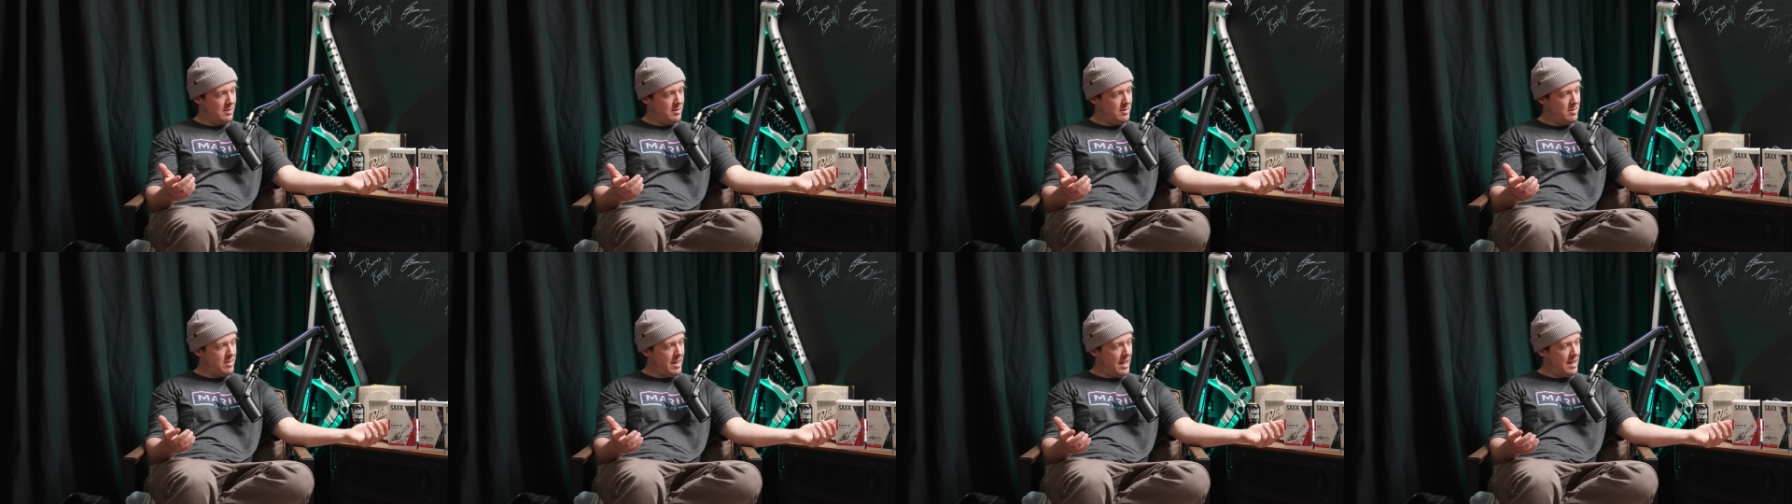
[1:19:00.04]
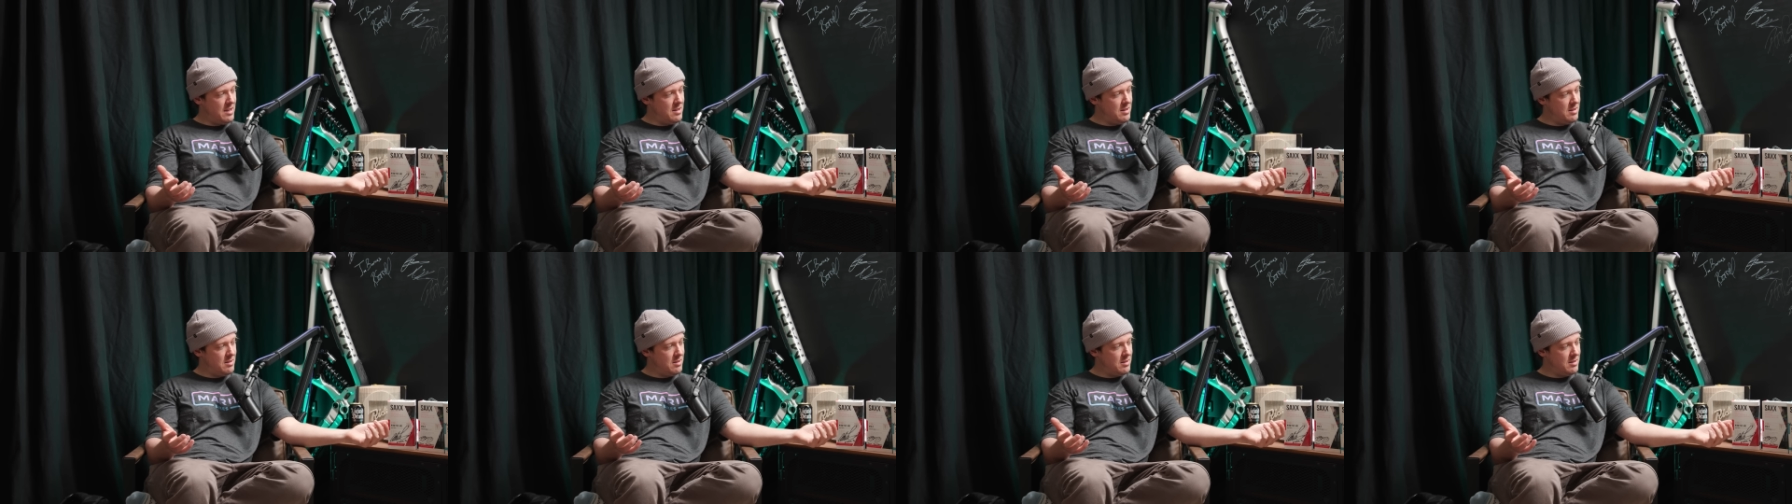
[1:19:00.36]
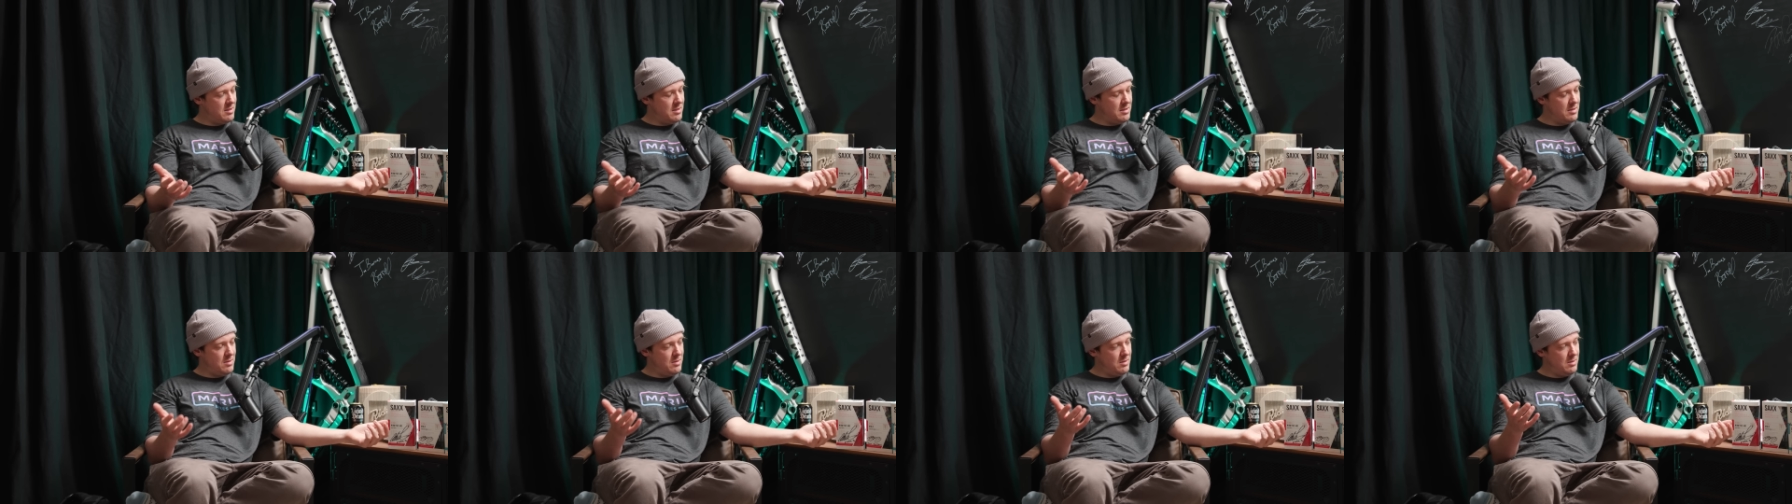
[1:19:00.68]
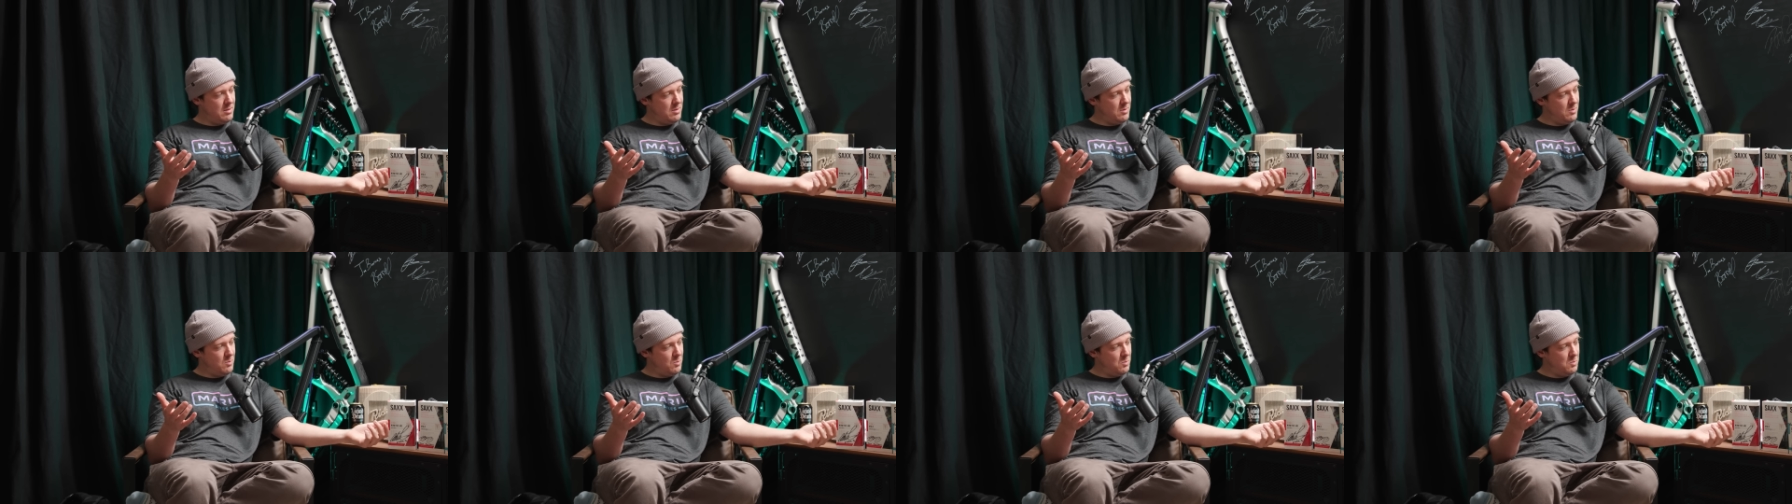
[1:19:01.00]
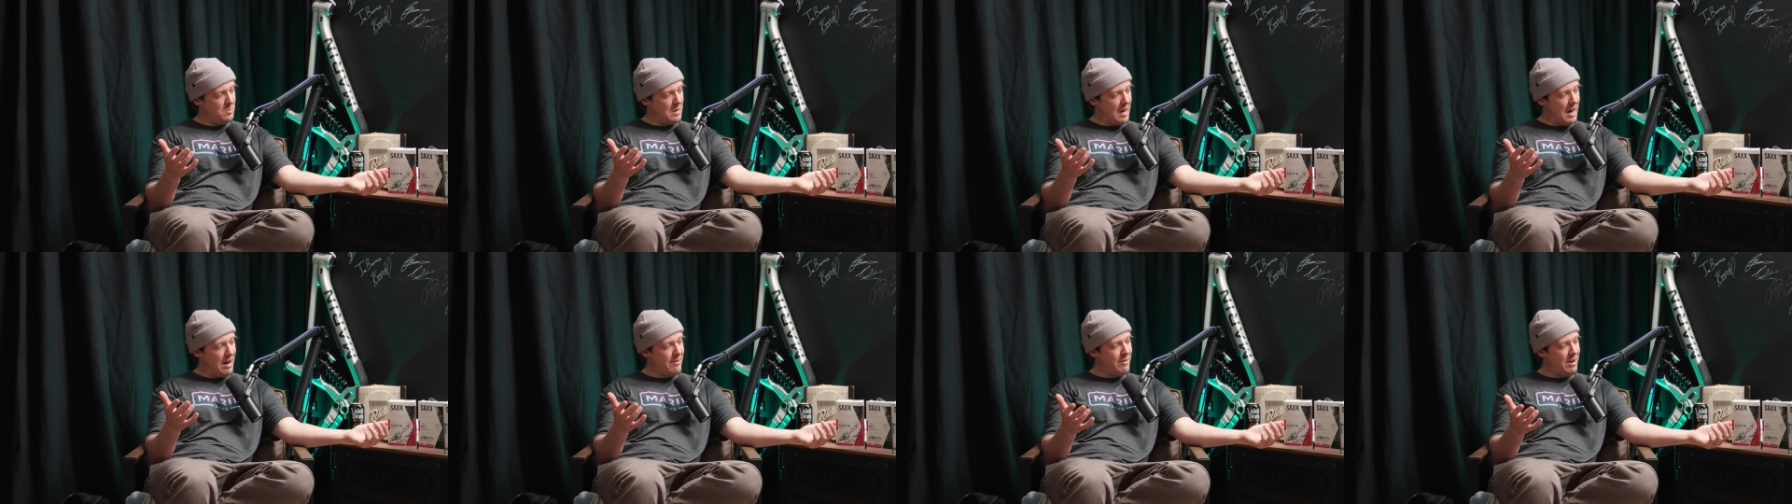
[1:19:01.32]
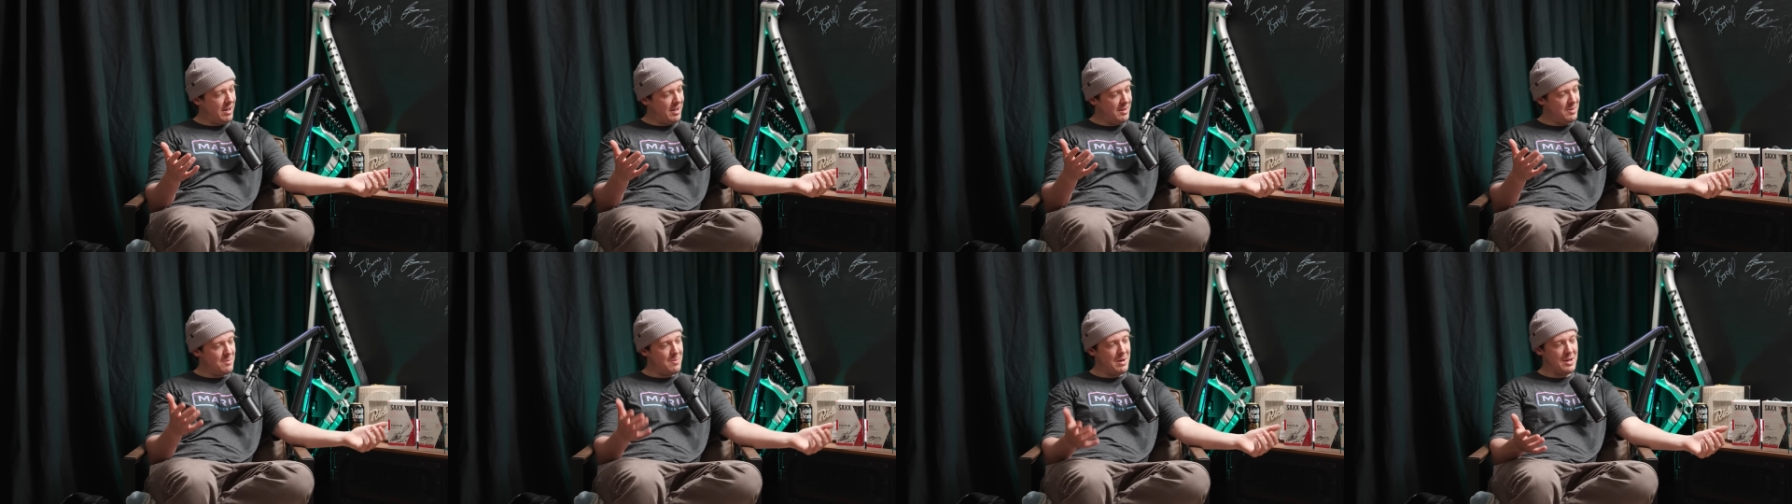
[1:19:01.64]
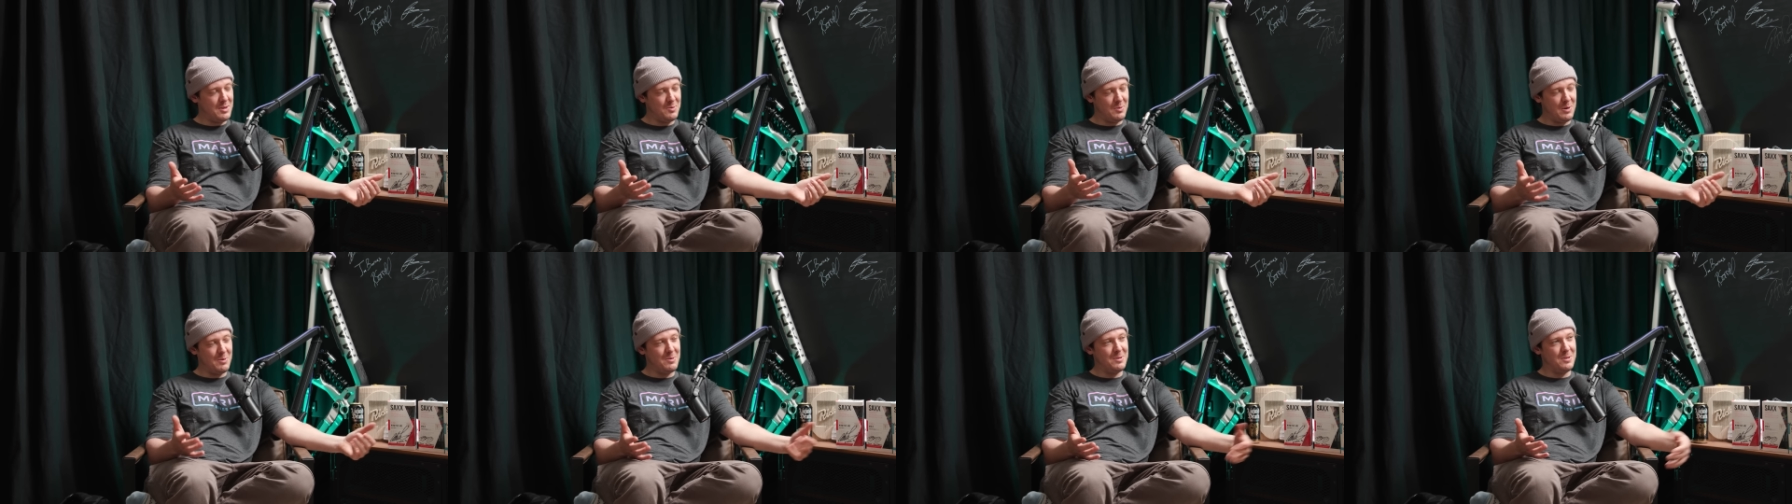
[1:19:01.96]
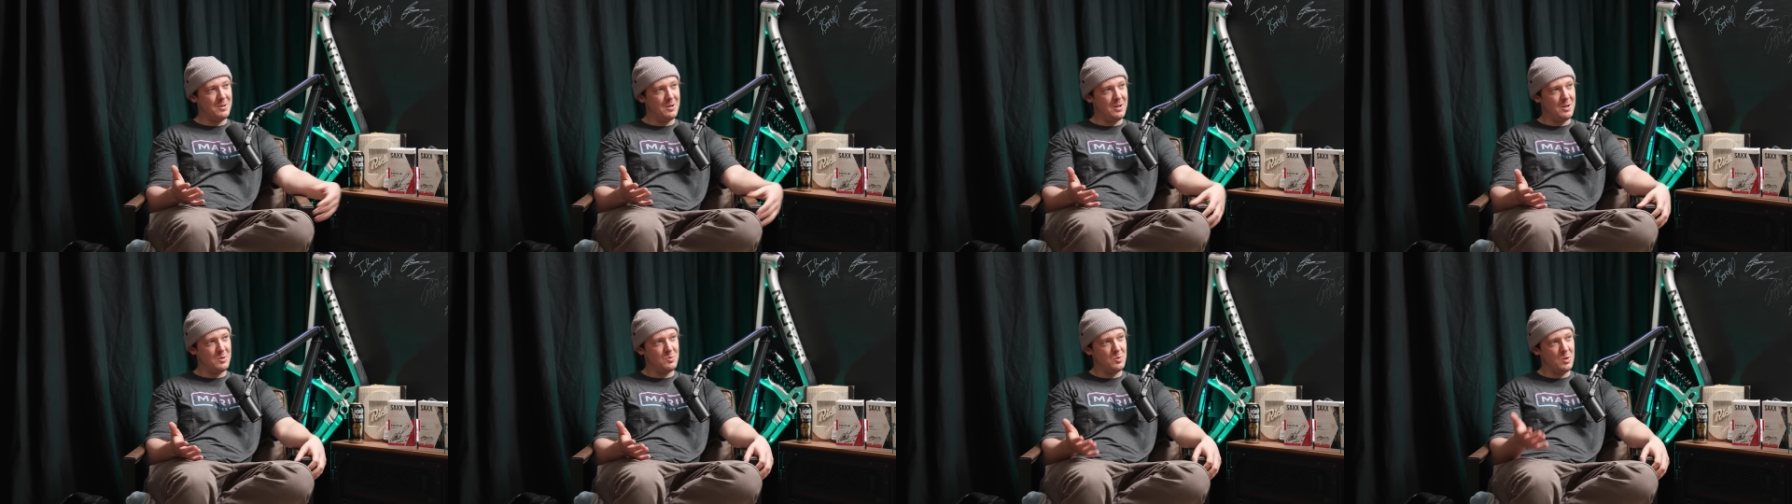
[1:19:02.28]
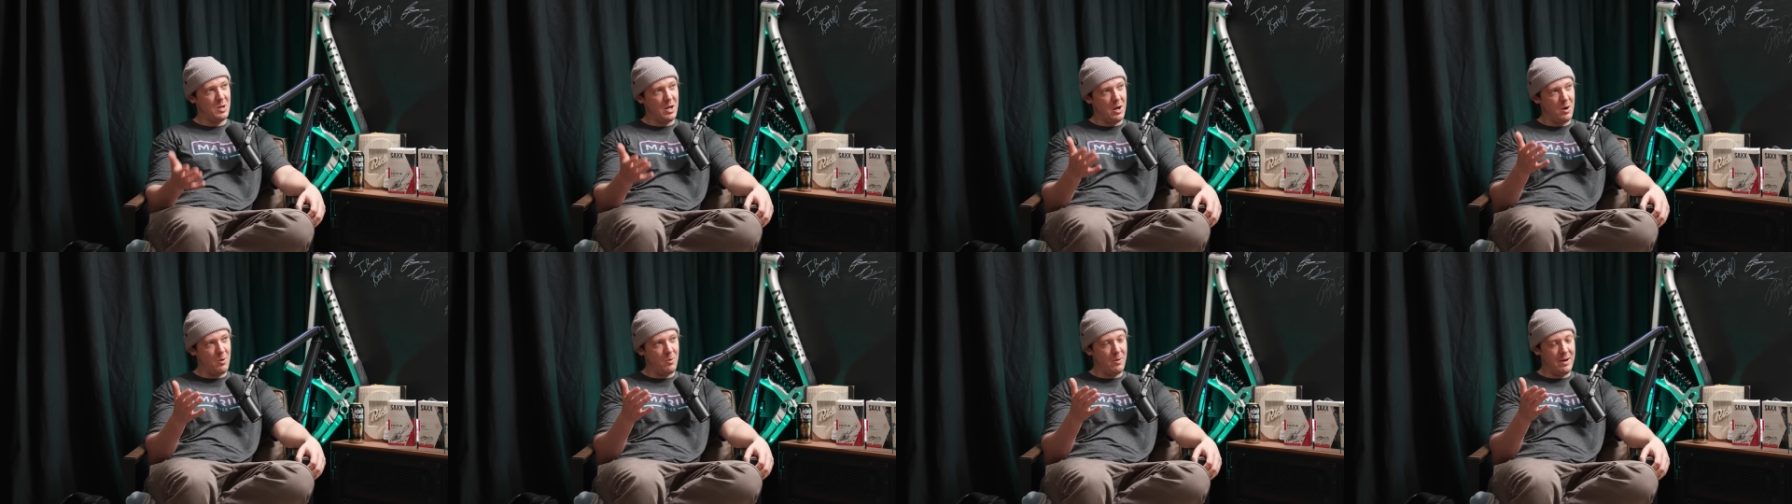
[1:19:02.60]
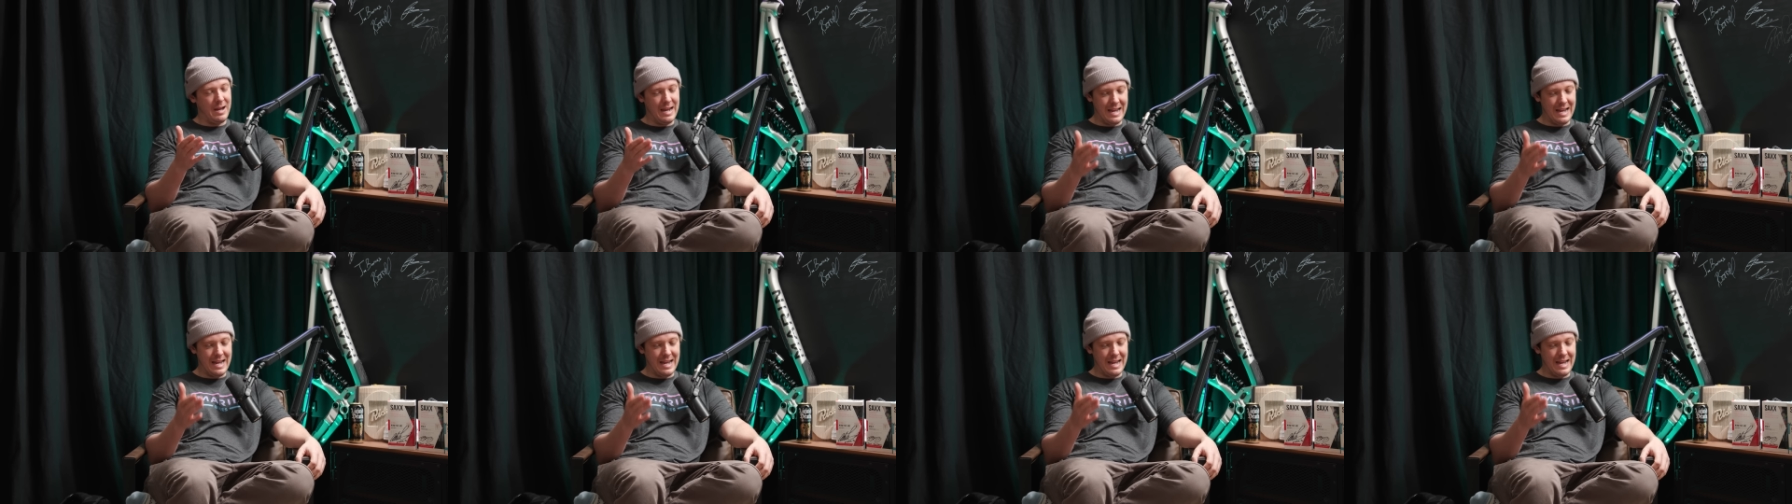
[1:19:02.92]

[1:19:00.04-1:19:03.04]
then I reckon the best way we do it is we go